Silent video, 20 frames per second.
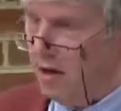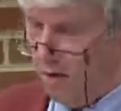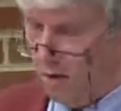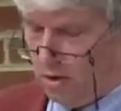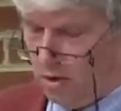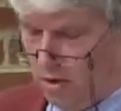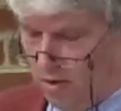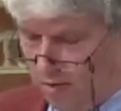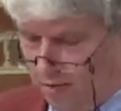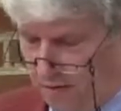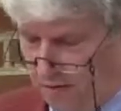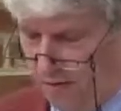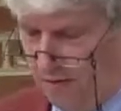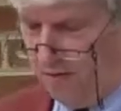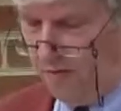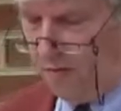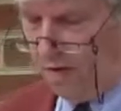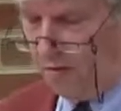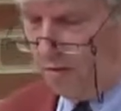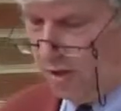Hajj Effendi
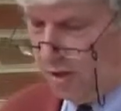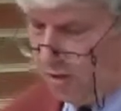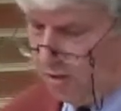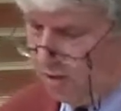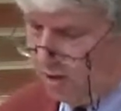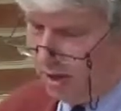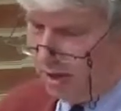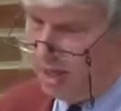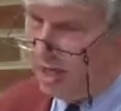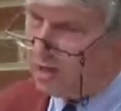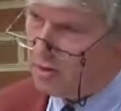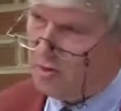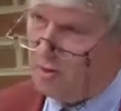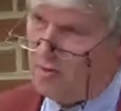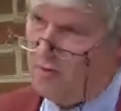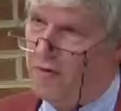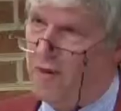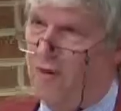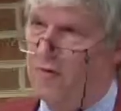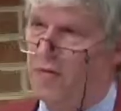Fethullah Gulen is
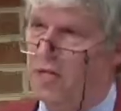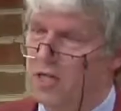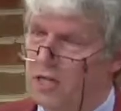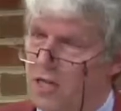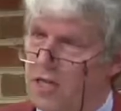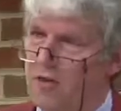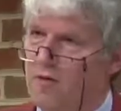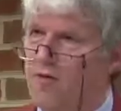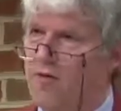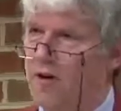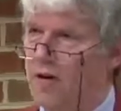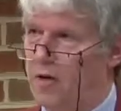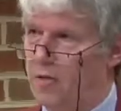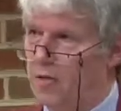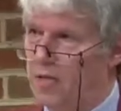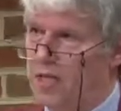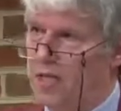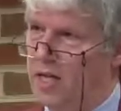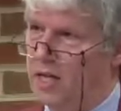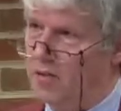not very satisfied
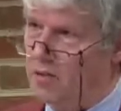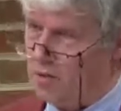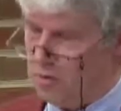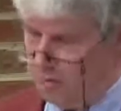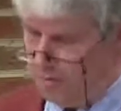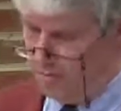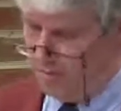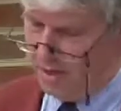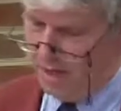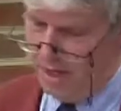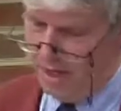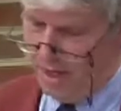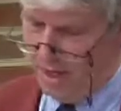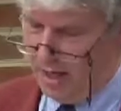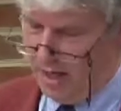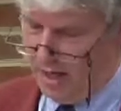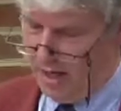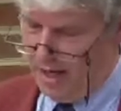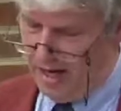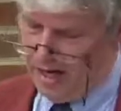with that term.
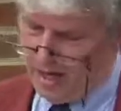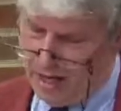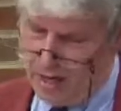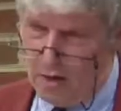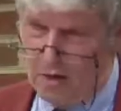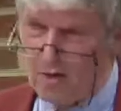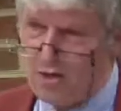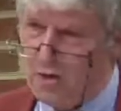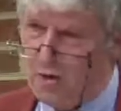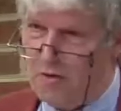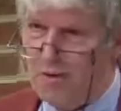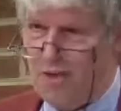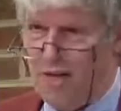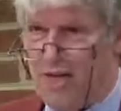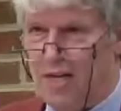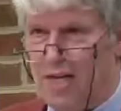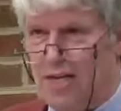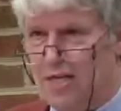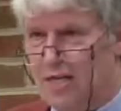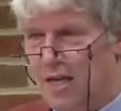And I also
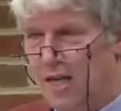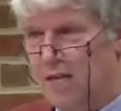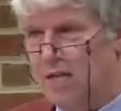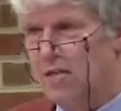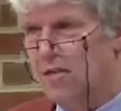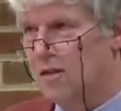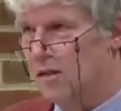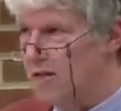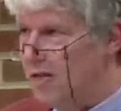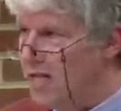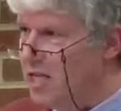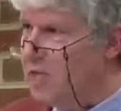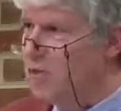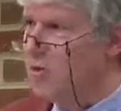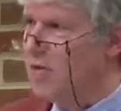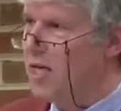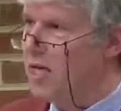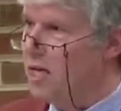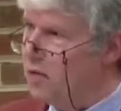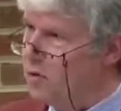think it leads
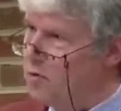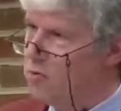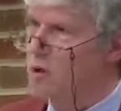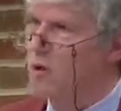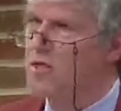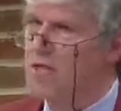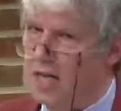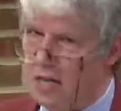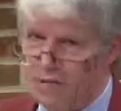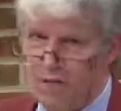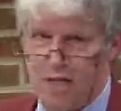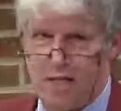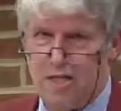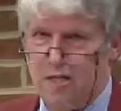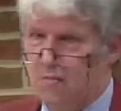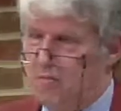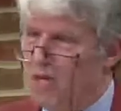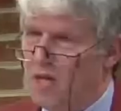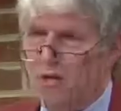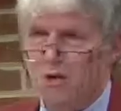you in a wrong
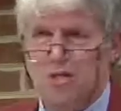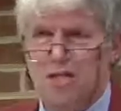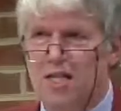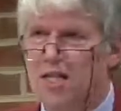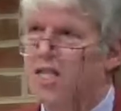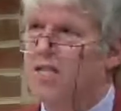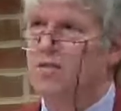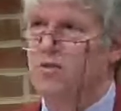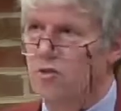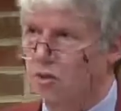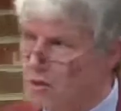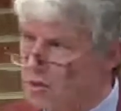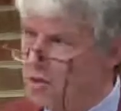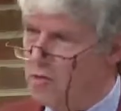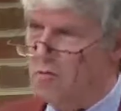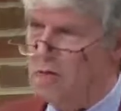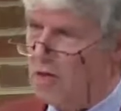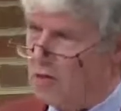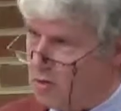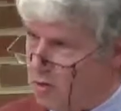direction because it is not
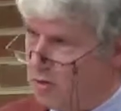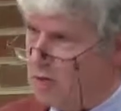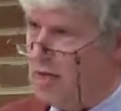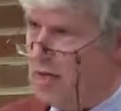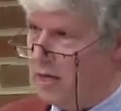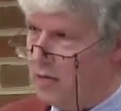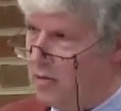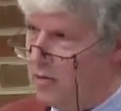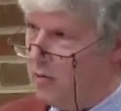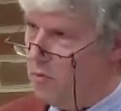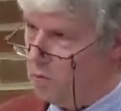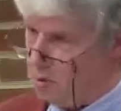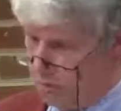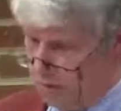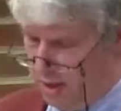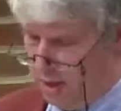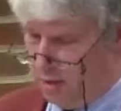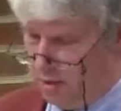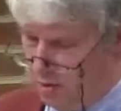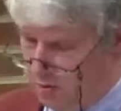about Gulen, what
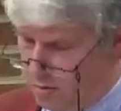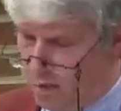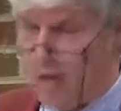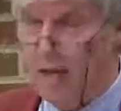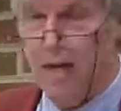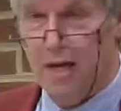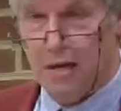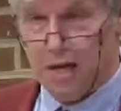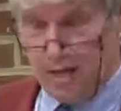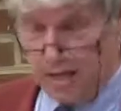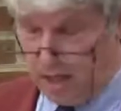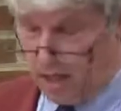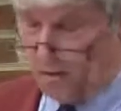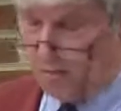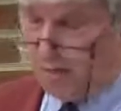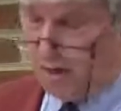we are doing. It is